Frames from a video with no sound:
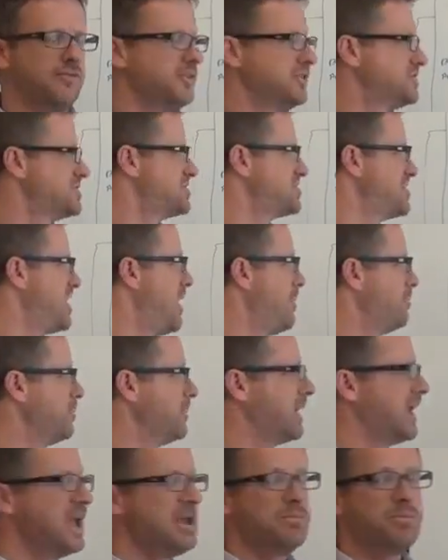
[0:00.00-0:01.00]
for
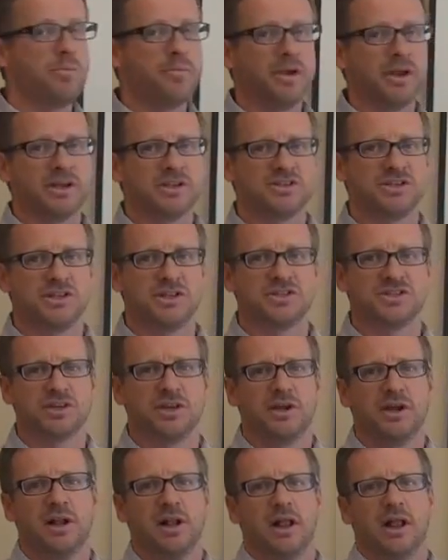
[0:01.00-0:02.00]
some
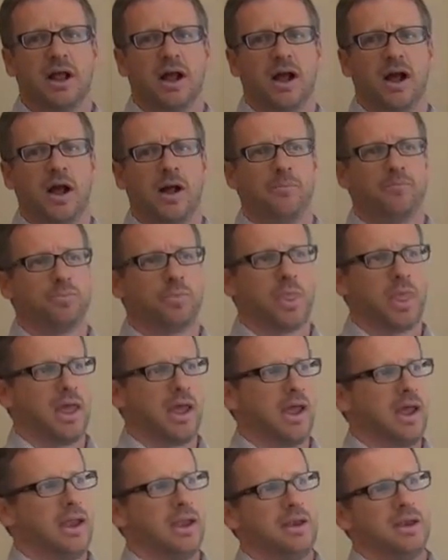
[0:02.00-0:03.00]
capabilities. Um,
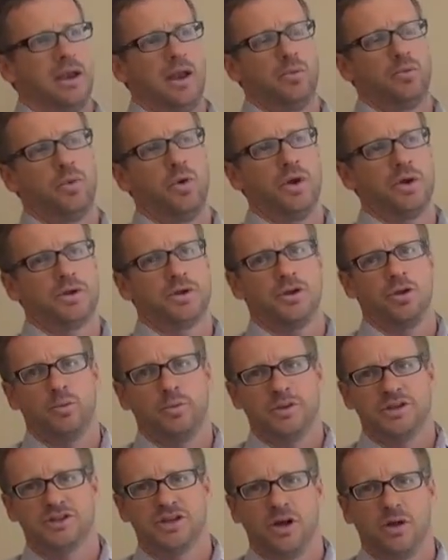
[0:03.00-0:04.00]
and, and what you'll
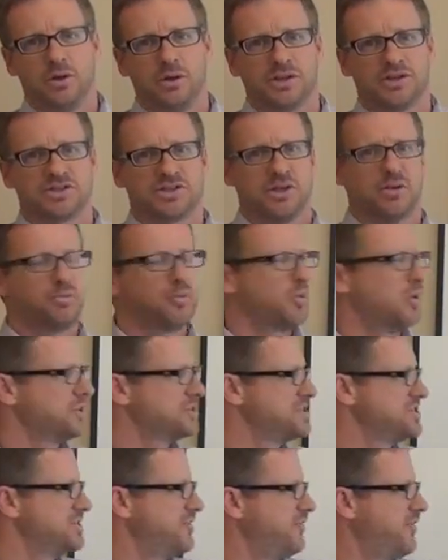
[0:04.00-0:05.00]
be told is that
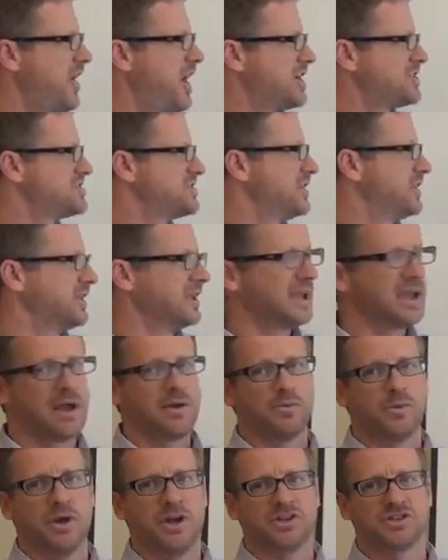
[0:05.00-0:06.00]
proxies are faster, the
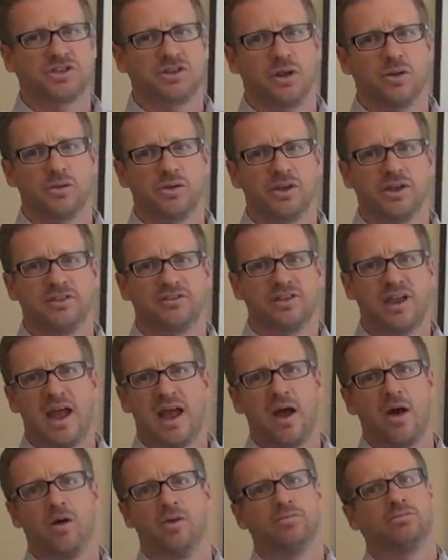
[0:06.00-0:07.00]
gateways slow things
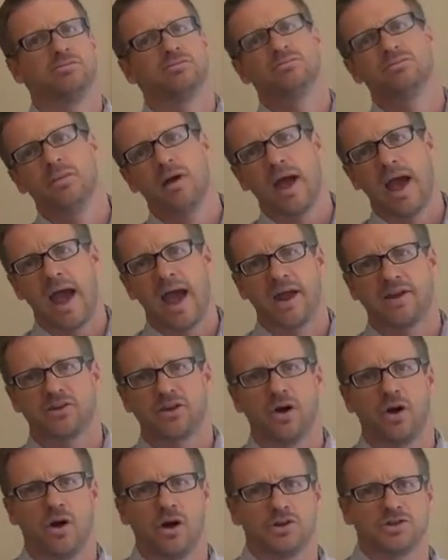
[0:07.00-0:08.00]
down, add
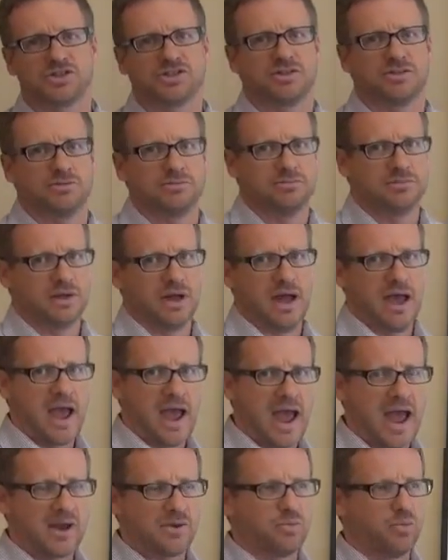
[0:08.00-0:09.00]
cost,
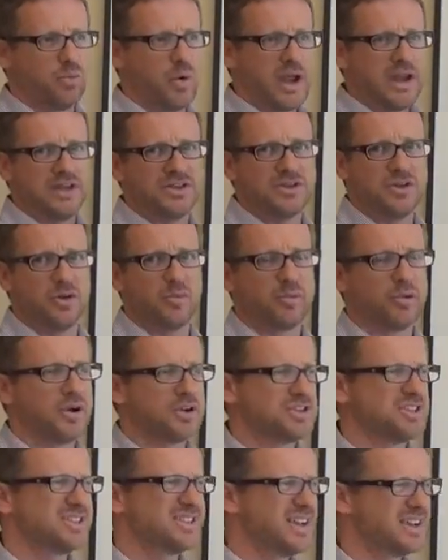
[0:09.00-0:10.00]
add weight to your
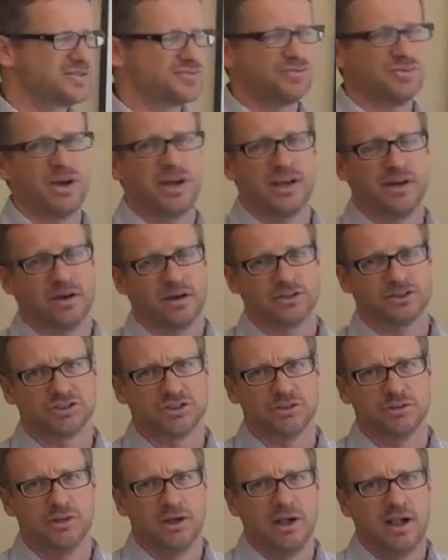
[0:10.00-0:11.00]
process. That's really not
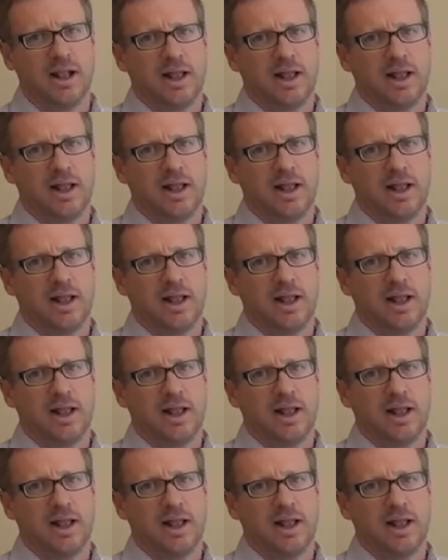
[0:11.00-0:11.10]
true.